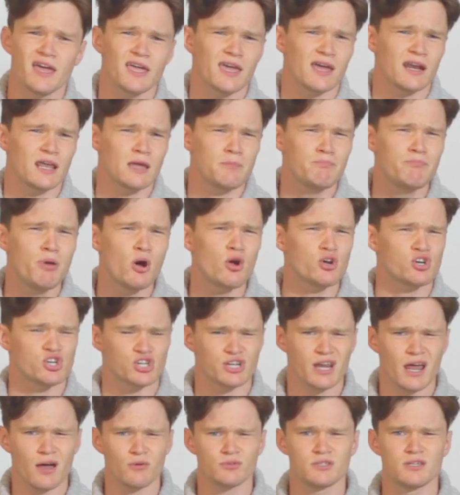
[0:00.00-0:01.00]
getting
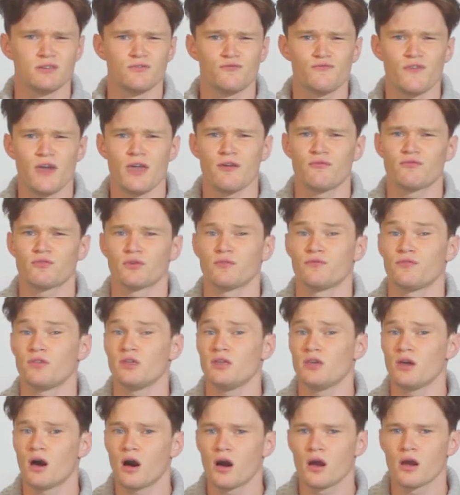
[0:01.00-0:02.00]
pushed out in favor of the
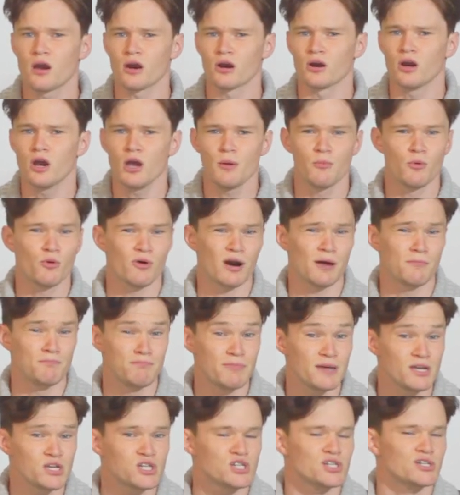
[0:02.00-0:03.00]
younger, more
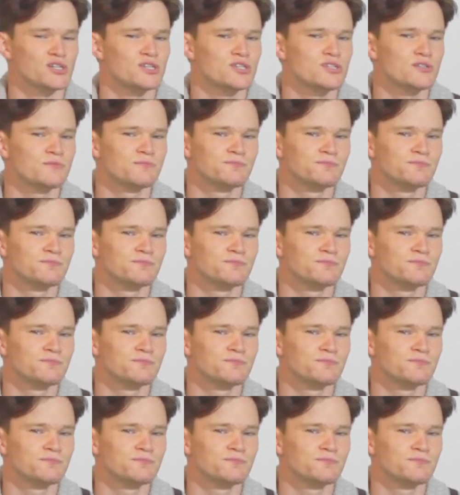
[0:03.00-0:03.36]
ambitious.